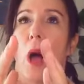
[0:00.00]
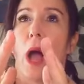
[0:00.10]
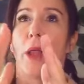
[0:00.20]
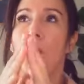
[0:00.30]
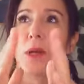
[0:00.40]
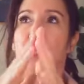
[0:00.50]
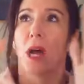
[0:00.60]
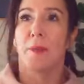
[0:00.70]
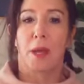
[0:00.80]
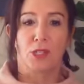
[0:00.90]
I don't want to
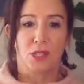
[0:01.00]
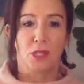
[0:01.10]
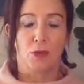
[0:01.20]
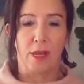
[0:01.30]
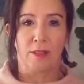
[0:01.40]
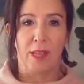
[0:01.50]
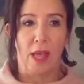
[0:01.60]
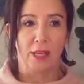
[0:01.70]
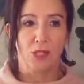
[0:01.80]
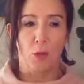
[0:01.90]
talk about it just in the grand scale.
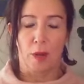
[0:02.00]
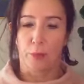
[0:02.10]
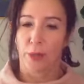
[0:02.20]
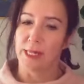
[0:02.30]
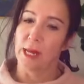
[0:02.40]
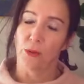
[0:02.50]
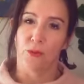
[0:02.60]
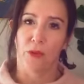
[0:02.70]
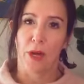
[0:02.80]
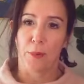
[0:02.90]
I actually want to bring it down to a
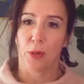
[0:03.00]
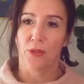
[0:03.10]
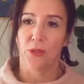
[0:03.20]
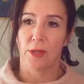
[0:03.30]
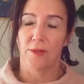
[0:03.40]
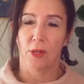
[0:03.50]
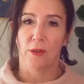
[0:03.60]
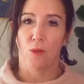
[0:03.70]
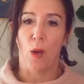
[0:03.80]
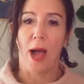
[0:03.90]
very personal level
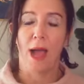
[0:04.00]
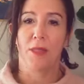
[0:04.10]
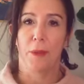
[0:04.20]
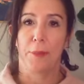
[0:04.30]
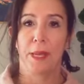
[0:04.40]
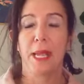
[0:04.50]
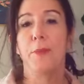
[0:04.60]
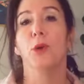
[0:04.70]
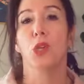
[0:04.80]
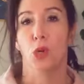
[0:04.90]
of why the
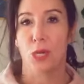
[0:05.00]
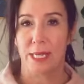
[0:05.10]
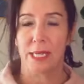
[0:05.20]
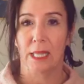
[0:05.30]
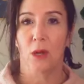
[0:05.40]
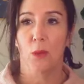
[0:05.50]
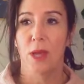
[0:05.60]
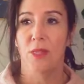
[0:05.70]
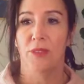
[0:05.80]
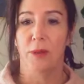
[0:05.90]
people you're dealing
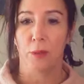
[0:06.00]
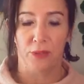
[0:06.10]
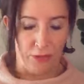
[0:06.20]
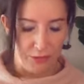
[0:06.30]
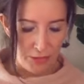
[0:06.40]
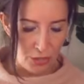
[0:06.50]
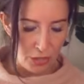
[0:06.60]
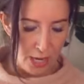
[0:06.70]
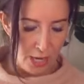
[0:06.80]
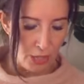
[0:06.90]
with seem resistant to
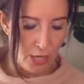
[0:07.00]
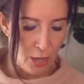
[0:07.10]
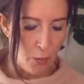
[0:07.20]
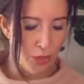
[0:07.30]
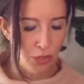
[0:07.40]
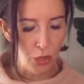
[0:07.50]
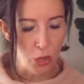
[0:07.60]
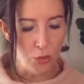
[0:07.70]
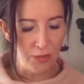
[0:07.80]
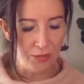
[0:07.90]
change. And I want to show
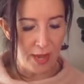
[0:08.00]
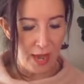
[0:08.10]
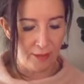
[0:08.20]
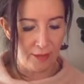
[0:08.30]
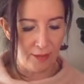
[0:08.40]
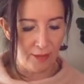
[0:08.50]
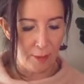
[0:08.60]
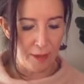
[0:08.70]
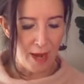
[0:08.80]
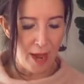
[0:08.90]
you this text. As I
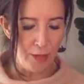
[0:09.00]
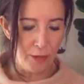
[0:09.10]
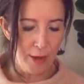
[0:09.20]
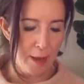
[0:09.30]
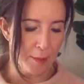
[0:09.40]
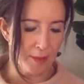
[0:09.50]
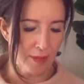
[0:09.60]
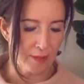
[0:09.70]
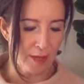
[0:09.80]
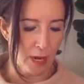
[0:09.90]
said, I'm going to hide their name because
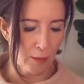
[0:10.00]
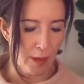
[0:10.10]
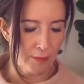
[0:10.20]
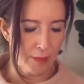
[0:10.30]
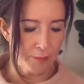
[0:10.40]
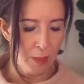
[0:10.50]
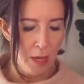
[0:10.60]
that's not relevant.